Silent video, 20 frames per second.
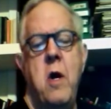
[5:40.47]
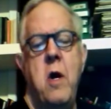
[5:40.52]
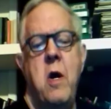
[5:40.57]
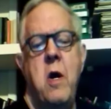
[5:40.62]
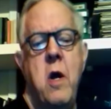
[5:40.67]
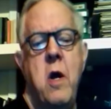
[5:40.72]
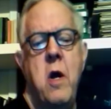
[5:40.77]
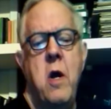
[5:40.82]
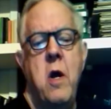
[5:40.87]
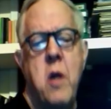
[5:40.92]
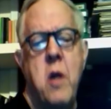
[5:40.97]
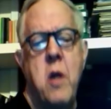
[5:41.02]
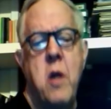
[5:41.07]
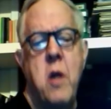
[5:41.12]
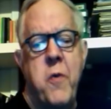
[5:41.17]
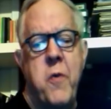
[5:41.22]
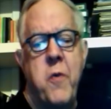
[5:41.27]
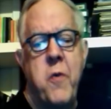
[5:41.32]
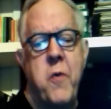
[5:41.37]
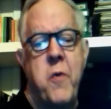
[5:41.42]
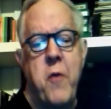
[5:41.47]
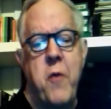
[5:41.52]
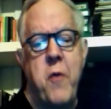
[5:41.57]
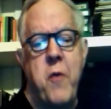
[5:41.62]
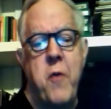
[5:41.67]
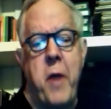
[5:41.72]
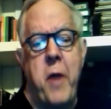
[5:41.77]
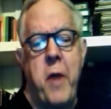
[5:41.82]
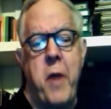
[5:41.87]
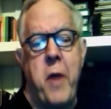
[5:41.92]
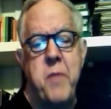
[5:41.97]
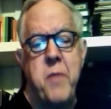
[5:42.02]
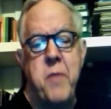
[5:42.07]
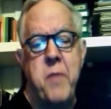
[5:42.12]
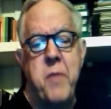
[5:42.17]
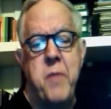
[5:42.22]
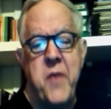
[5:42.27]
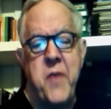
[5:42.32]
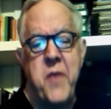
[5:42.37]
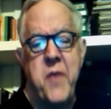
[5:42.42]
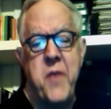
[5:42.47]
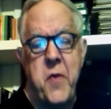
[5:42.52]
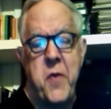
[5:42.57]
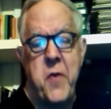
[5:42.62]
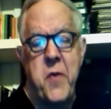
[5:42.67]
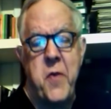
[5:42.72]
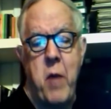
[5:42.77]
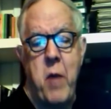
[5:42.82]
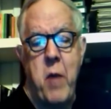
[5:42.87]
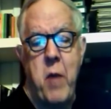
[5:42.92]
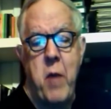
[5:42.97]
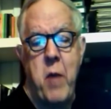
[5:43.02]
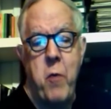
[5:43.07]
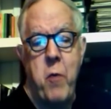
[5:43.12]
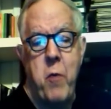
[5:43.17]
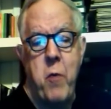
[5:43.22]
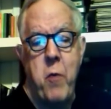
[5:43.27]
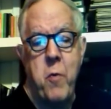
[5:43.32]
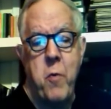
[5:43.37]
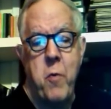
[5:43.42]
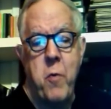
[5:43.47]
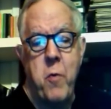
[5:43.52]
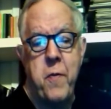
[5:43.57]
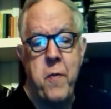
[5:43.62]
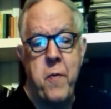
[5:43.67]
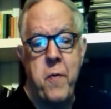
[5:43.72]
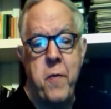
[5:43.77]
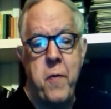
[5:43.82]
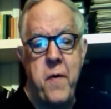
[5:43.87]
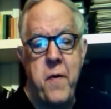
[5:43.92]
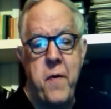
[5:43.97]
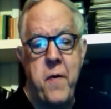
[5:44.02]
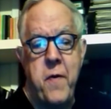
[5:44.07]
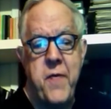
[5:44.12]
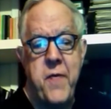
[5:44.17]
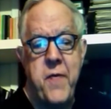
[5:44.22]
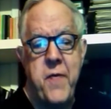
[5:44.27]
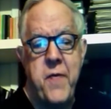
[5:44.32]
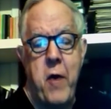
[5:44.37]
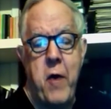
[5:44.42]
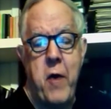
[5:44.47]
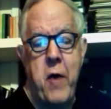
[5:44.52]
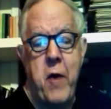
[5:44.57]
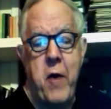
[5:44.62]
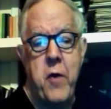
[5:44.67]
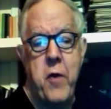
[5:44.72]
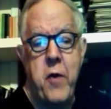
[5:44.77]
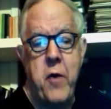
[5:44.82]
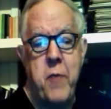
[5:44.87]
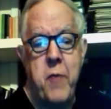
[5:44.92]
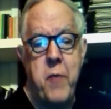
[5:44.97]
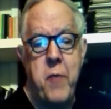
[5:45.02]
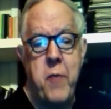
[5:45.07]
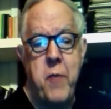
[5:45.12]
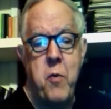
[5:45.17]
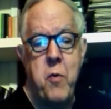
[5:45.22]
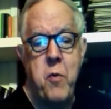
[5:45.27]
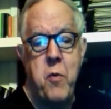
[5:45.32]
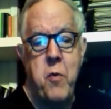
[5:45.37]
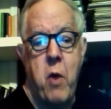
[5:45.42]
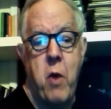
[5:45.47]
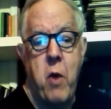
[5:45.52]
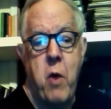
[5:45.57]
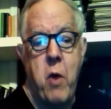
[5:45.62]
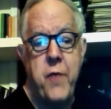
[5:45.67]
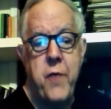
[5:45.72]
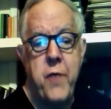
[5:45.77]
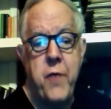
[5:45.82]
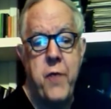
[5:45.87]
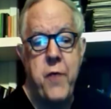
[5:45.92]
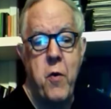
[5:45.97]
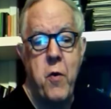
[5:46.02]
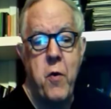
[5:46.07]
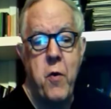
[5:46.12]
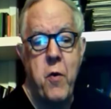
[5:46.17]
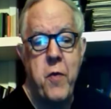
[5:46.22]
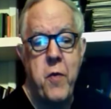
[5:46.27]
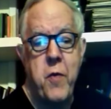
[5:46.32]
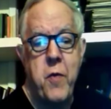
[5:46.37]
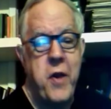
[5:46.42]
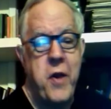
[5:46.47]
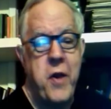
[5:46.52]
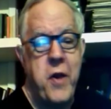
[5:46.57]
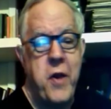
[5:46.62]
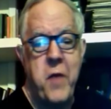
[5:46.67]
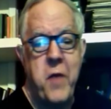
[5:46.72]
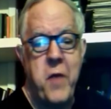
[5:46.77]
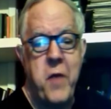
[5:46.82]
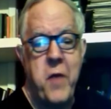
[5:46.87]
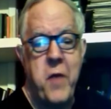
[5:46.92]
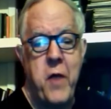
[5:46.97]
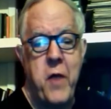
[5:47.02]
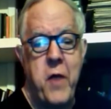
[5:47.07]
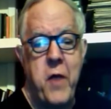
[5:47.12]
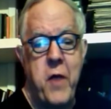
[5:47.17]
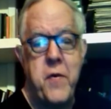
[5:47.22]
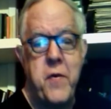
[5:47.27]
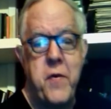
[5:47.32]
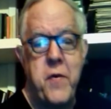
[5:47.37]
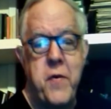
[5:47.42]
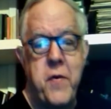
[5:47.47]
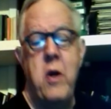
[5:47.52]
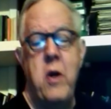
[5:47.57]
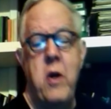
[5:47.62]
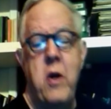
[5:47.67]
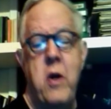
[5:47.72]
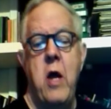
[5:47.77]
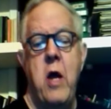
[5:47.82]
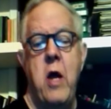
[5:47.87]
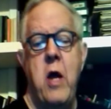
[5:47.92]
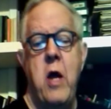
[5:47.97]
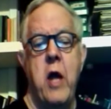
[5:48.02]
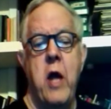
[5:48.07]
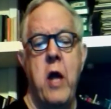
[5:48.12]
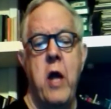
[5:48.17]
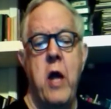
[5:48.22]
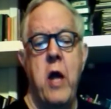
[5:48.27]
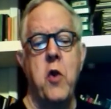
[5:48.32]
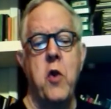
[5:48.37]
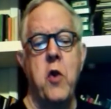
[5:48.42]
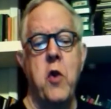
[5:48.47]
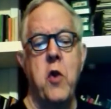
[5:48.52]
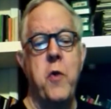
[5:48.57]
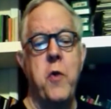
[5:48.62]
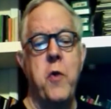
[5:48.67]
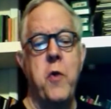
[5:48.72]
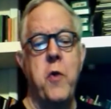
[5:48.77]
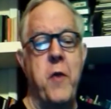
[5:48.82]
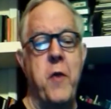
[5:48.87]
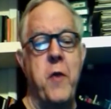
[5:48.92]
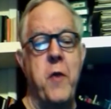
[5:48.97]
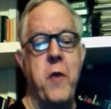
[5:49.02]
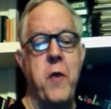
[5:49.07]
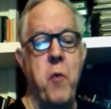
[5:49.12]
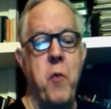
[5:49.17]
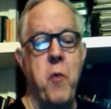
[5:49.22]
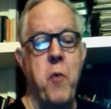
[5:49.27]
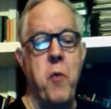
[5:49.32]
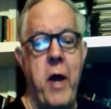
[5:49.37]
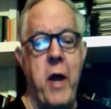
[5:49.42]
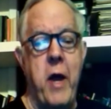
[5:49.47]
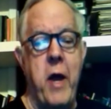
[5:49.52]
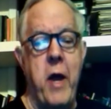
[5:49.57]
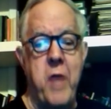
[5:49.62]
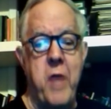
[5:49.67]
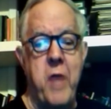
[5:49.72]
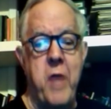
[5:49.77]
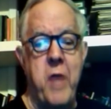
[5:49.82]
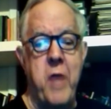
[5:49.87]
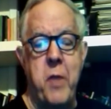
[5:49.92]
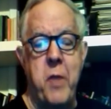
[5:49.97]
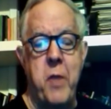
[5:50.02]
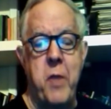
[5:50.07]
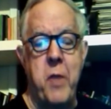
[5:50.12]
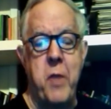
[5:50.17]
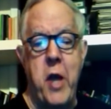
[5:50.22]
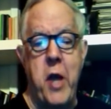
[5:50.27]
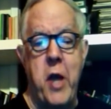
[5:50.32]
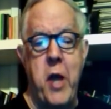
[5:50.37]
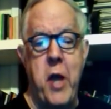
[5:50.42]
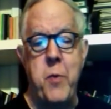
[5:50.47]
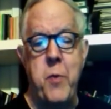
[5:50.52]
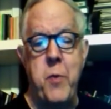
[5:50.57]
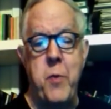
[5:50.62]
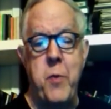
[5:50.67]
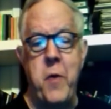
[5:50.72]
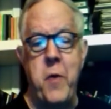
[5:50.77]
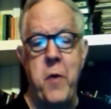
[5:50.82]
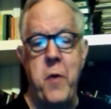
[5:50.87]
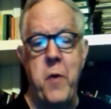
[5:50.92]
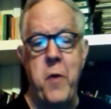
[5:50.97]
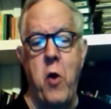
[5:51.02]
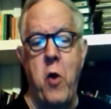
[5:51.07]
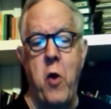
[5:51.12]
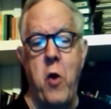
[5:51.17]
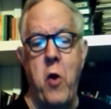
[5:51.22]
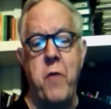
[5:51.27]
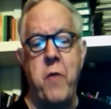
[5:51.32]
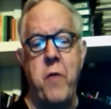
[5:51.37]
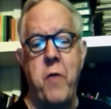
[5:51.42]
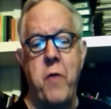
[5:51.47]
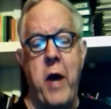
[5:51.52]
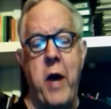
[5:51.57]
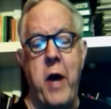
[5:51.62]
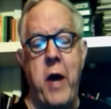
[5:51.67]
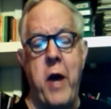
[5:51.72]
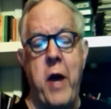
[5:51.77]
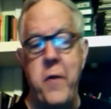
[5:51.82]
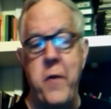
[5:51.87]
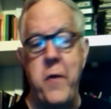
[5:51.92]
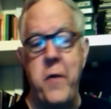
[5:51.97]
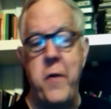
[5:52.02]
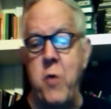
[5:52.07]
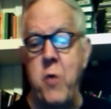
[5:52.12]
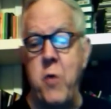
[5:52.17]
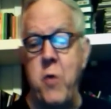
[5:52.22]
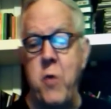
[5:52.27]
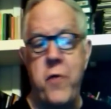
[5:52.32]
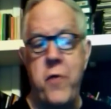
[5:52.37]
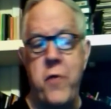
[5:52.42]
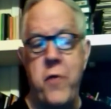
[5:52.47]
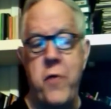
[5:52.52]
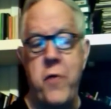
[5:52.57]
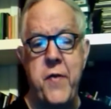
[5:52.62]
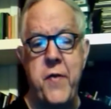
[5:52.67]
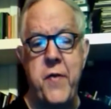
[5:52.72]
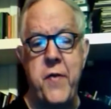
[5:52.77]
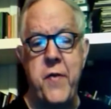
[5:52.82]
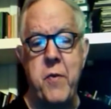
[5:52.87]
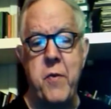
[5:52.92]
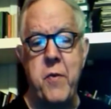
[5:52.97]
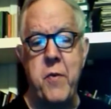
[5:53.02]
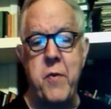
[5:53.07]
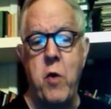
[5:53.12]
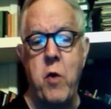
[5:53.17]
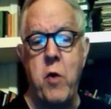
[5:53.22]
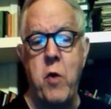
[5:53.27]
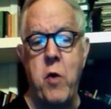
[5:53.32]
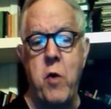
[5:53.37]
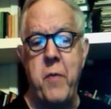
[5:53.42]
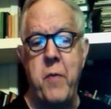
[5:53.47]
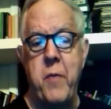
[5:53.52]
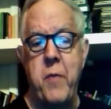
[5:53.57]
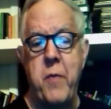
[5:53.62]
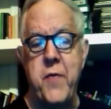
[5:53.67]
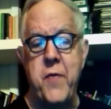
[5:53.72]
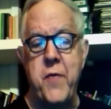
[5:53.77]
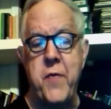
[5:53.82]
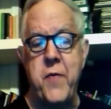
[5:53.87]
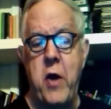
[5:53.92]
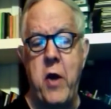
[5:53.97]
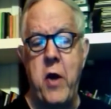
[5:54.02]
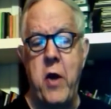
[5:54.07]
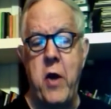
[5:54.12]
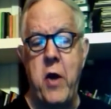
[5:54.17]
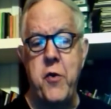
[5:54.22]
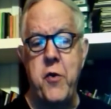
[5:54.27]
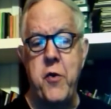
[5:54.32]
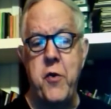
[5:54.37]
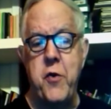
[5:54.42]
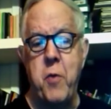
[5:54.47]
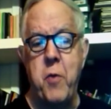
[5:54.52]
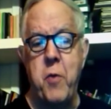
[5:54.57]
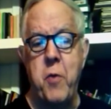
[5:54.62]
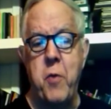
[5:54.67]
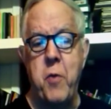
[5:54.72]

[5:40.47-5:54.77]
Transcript: these other bodies missing at the time, right, with Saturn, Neptune, Mars, Earth, and anything else included in that group not having yet been captured, that all you've got in this northern system is going to be the sun and Jupiter